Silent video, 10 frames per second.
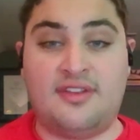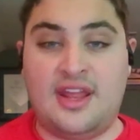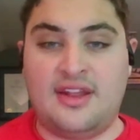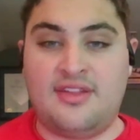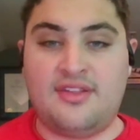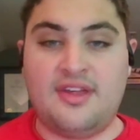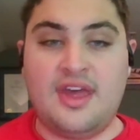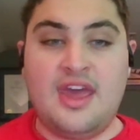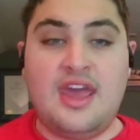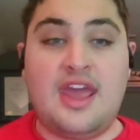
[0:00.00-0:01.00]
states
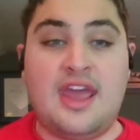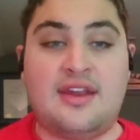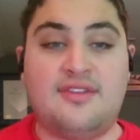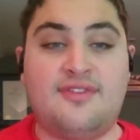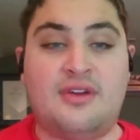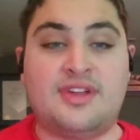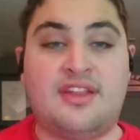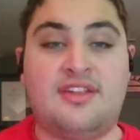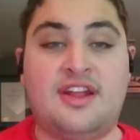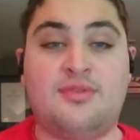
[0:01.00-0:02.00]
and found
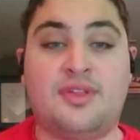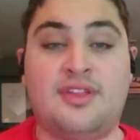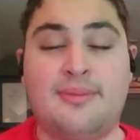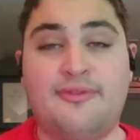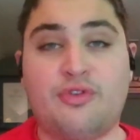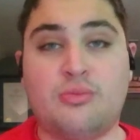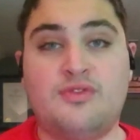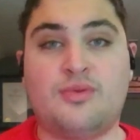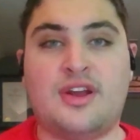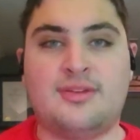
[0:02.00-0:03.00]
that states with some form of
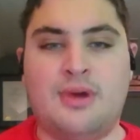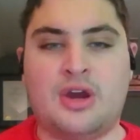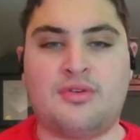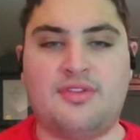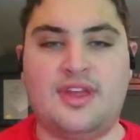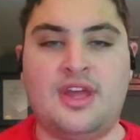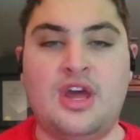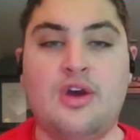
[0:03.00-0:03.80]
direct democracy